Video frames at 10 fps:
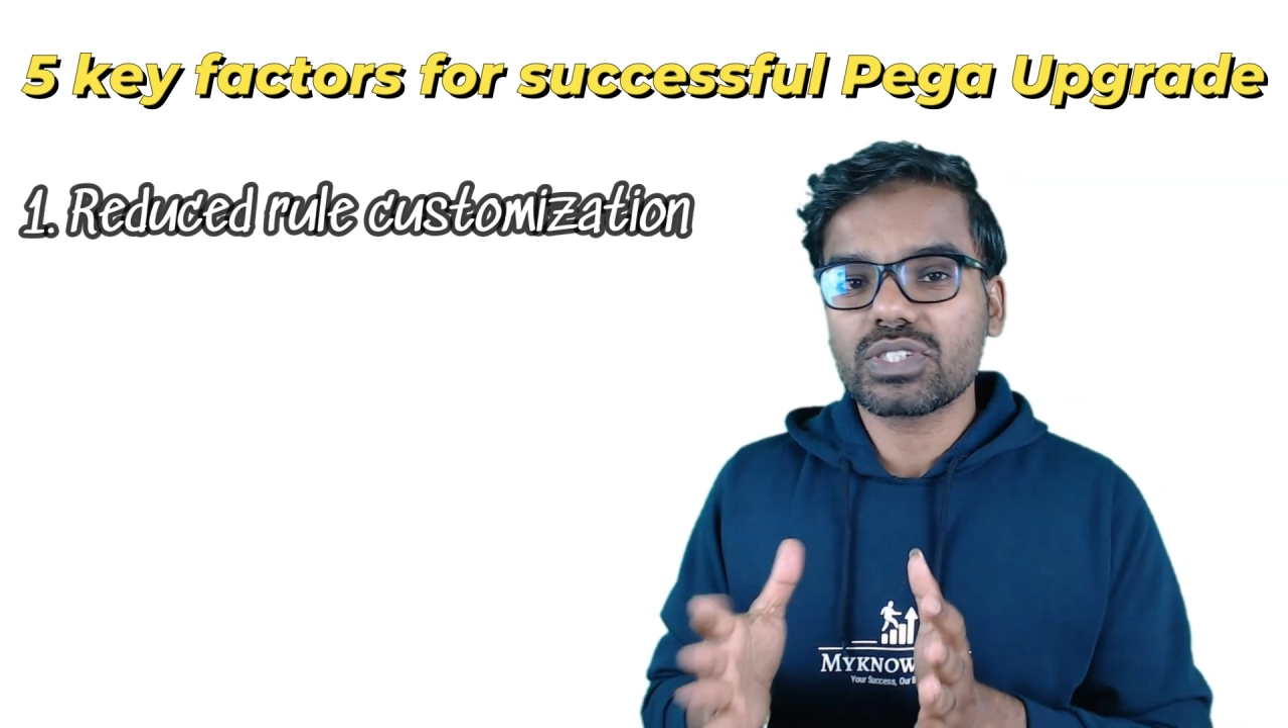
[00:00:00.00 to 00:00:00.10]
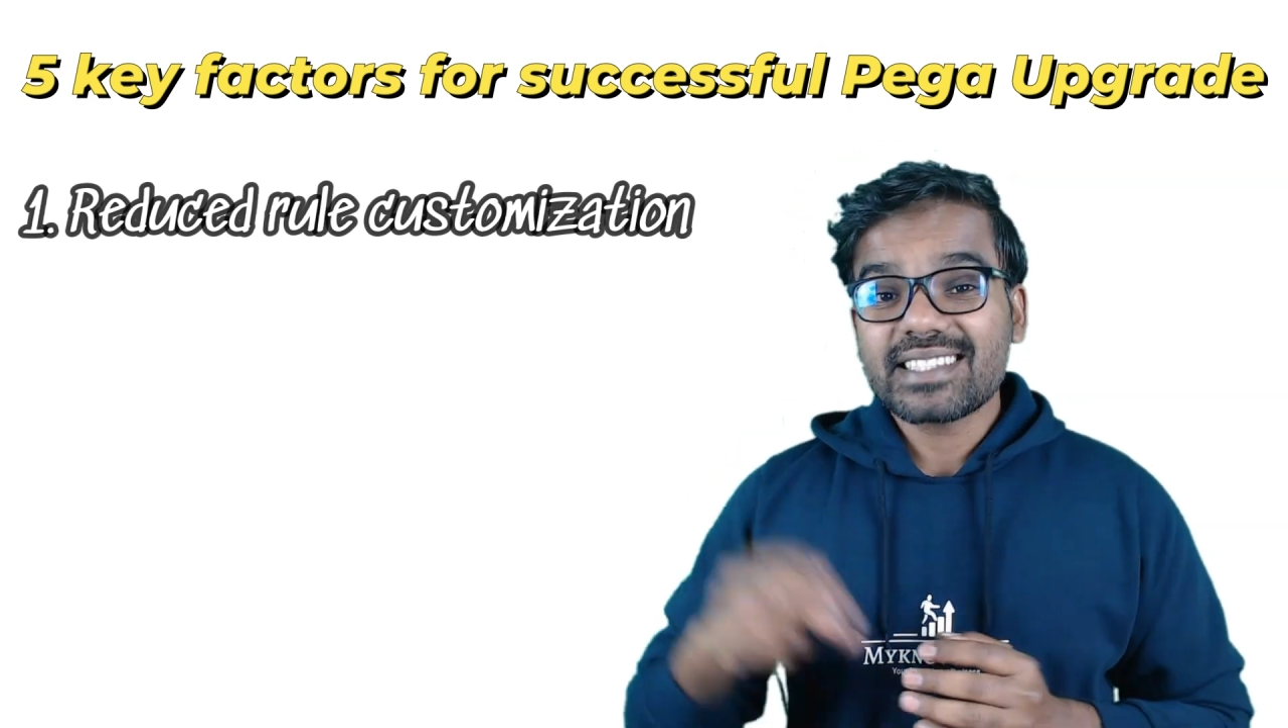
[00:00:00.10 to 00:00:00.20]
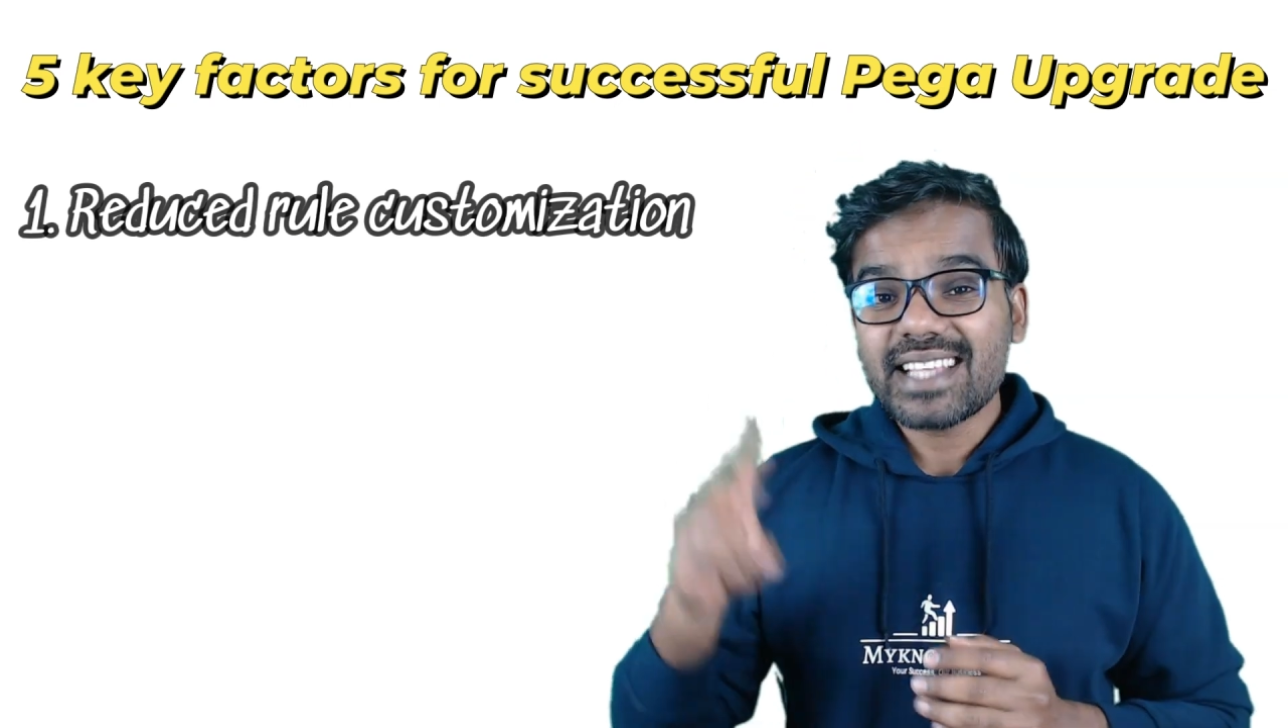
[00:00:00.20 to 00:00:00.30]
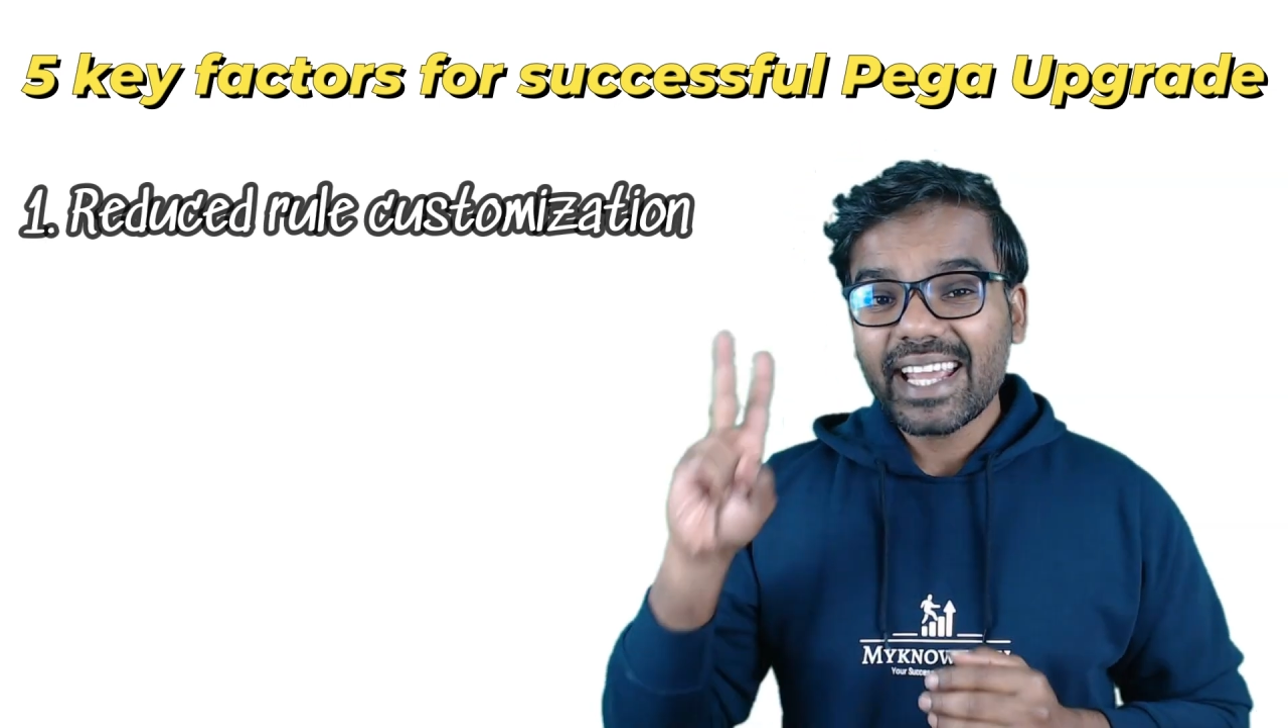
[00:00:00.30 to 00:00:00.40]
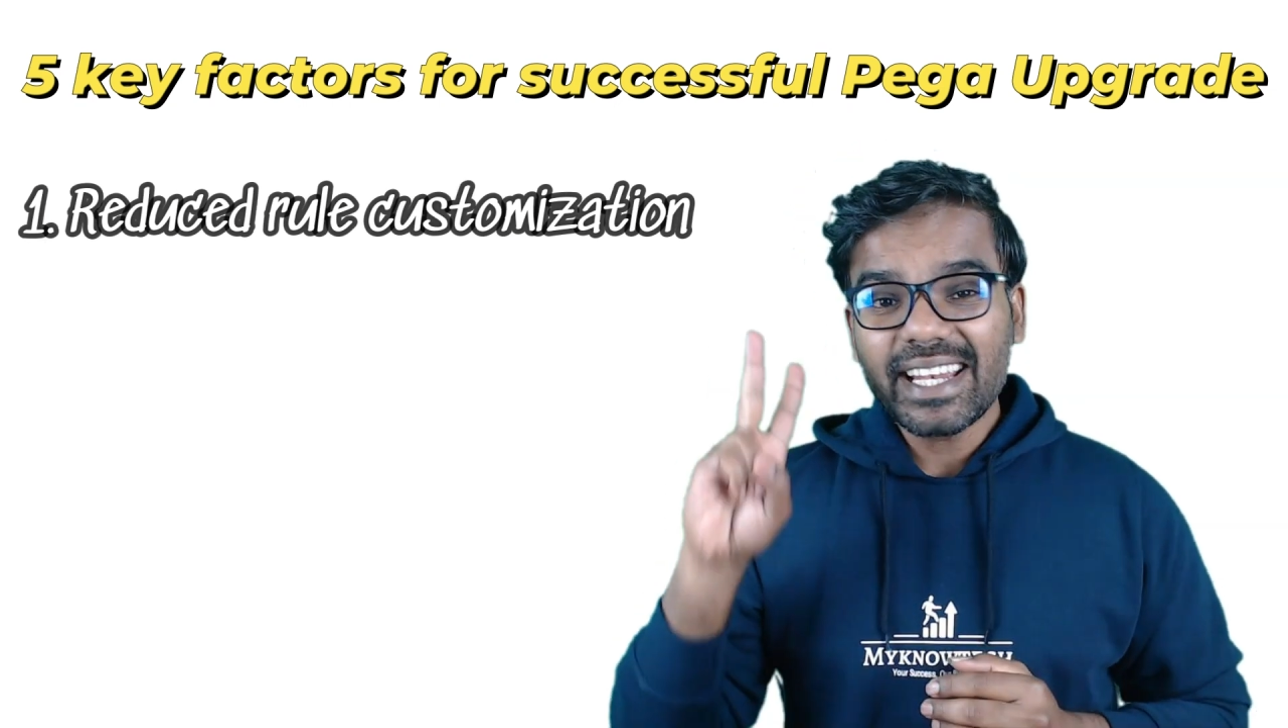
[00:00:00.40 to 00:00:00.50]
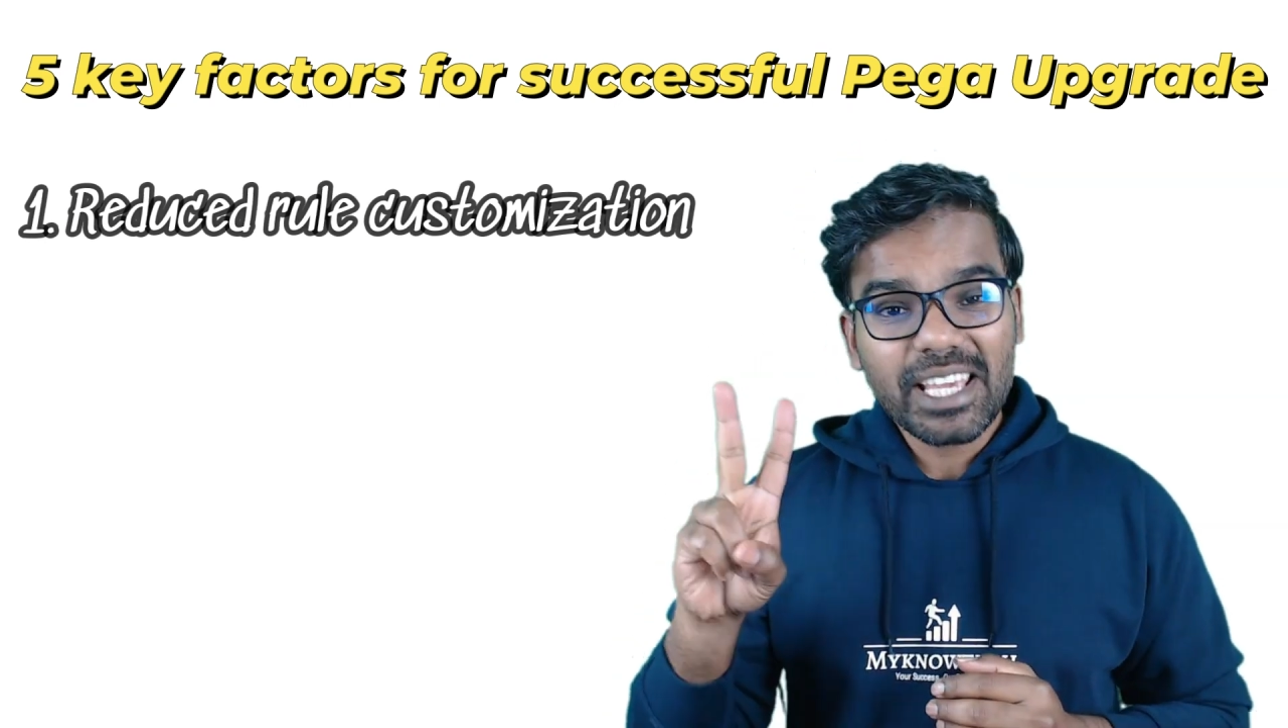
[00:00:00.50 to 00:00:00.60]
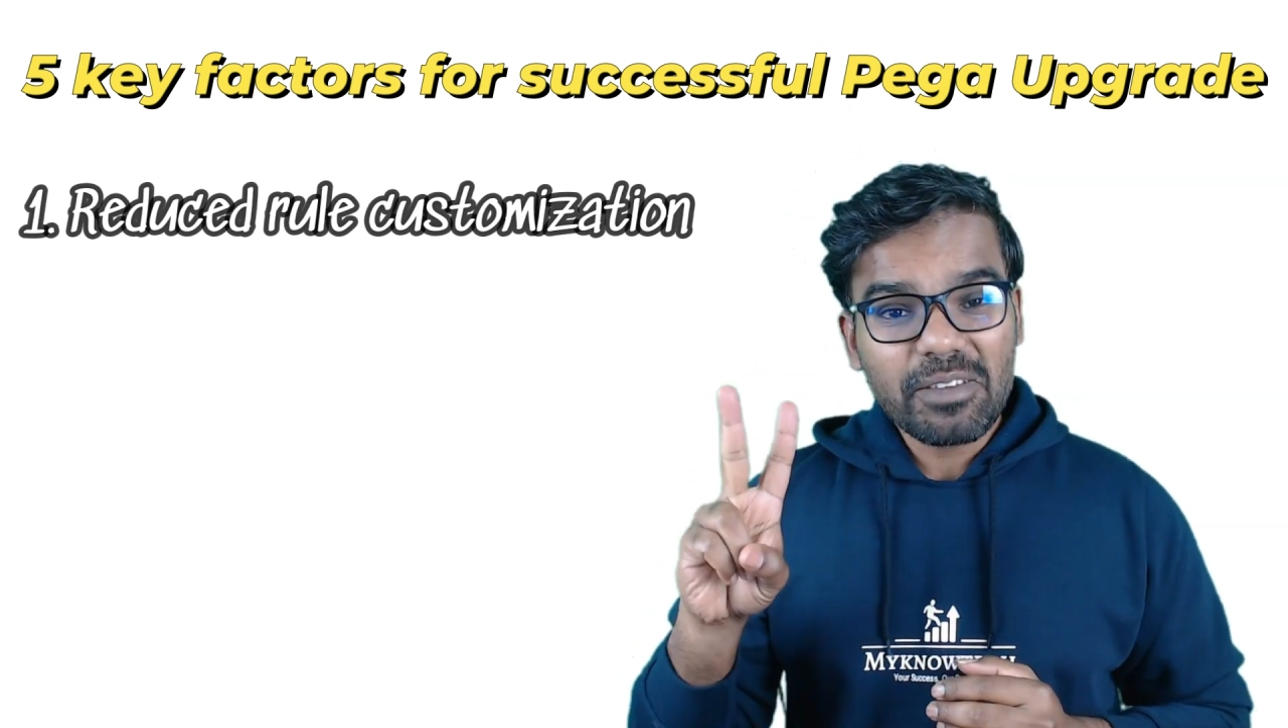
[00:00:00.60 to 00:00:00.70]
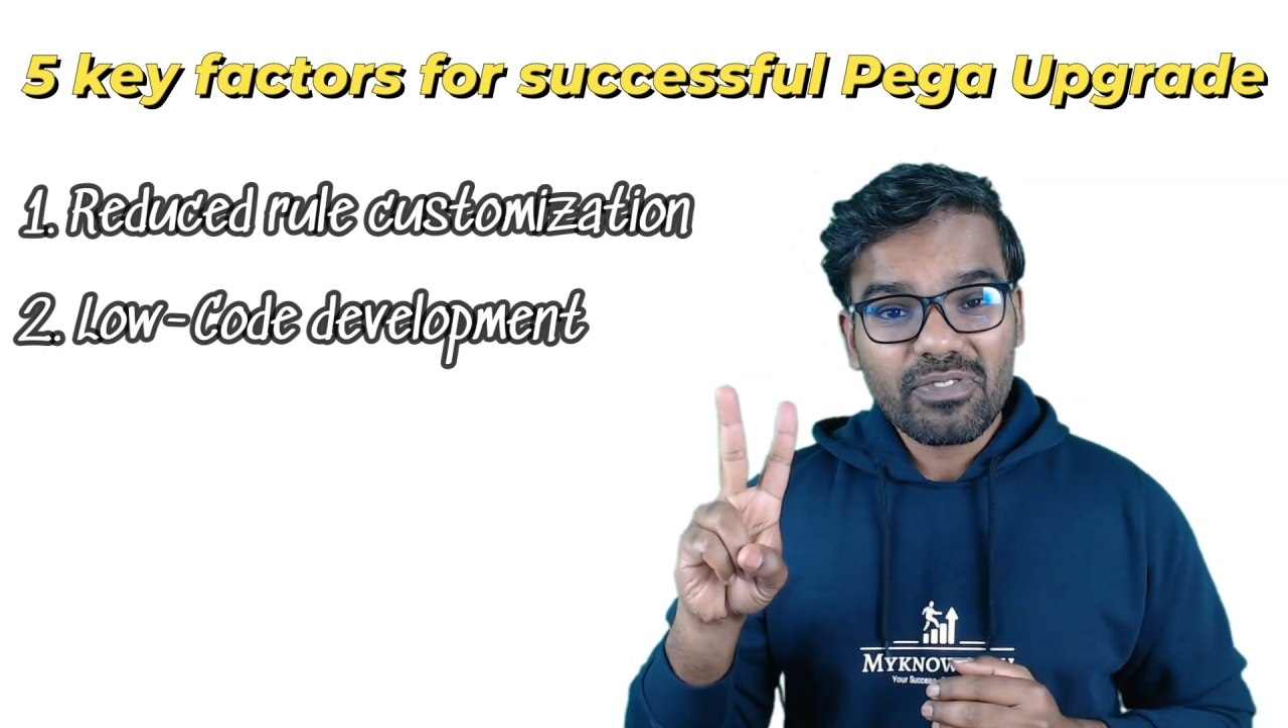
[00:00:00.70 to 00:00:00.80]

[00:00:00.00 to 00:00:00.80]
The second key